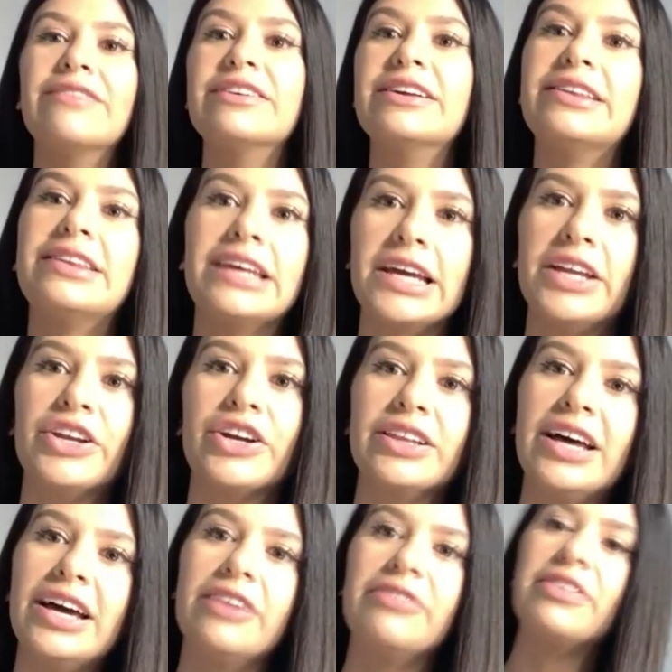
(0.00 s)
everything in your
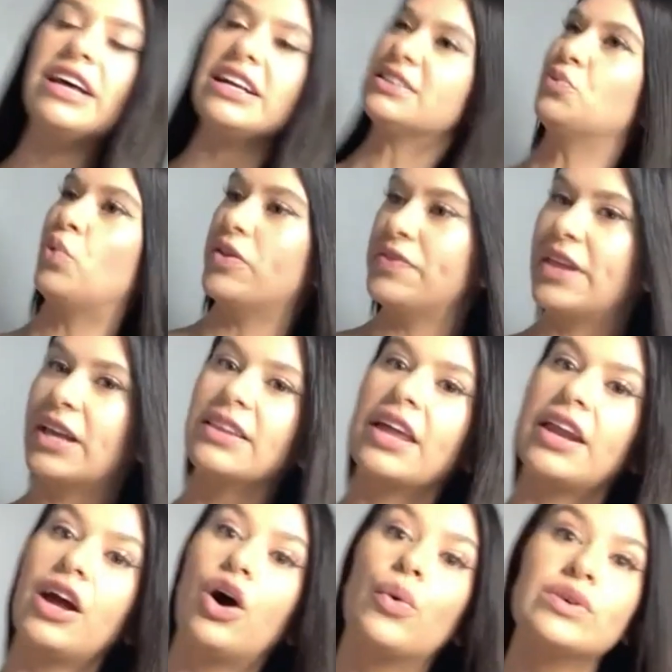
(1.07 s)
life. And that's one thing that
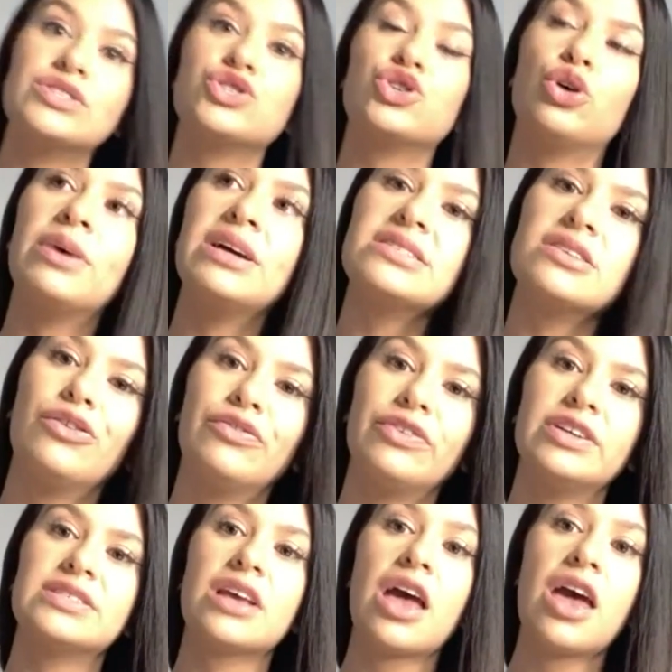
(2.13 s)
I always told myself
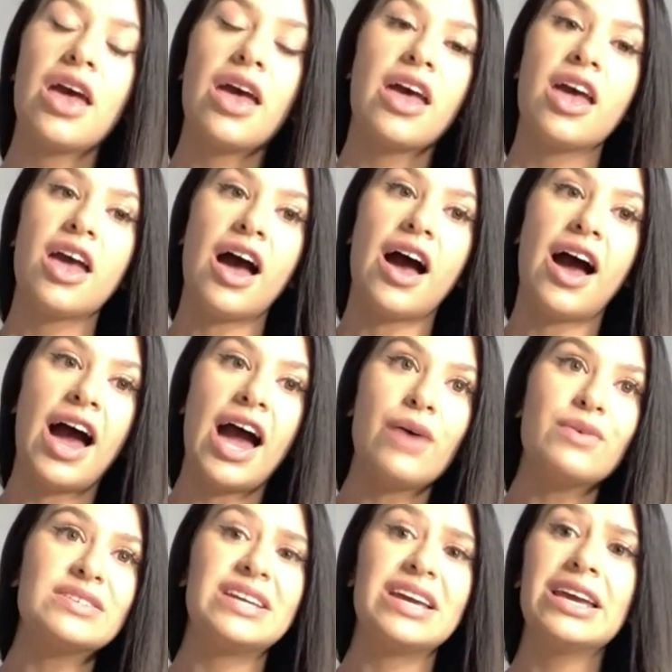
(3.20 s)
is I
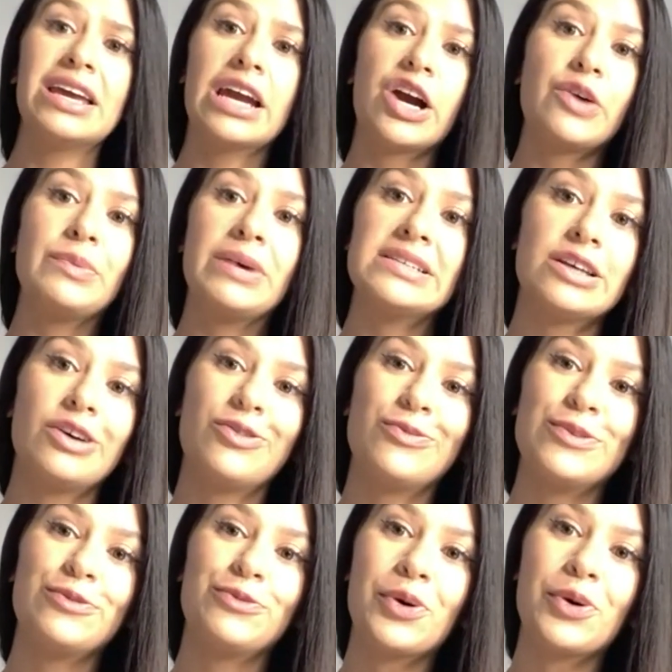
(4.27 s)
was taking care of myself
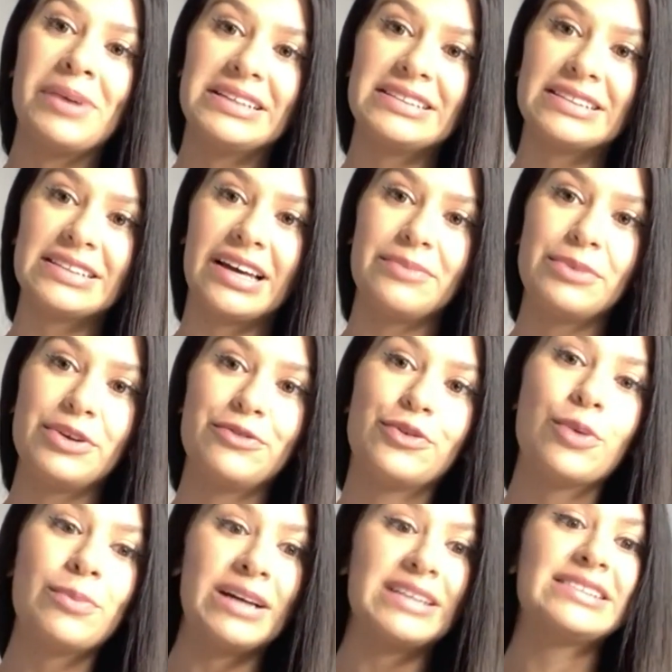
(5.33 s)
before my son,
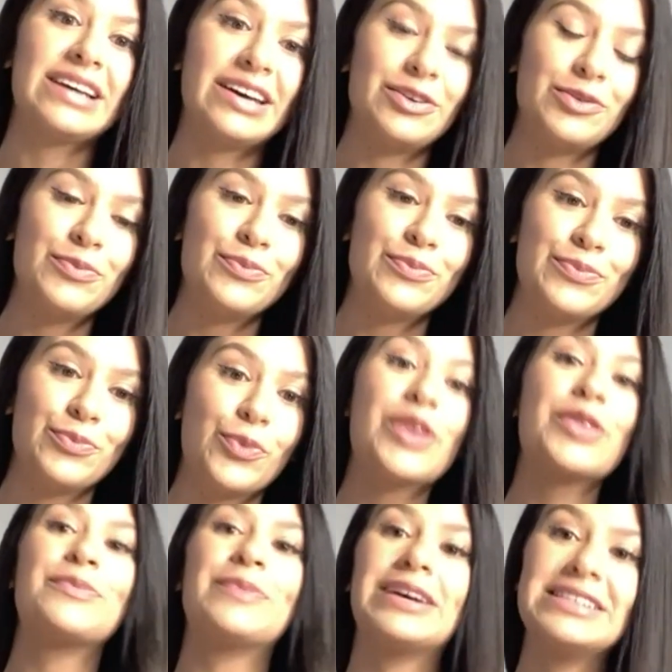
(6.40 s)
with my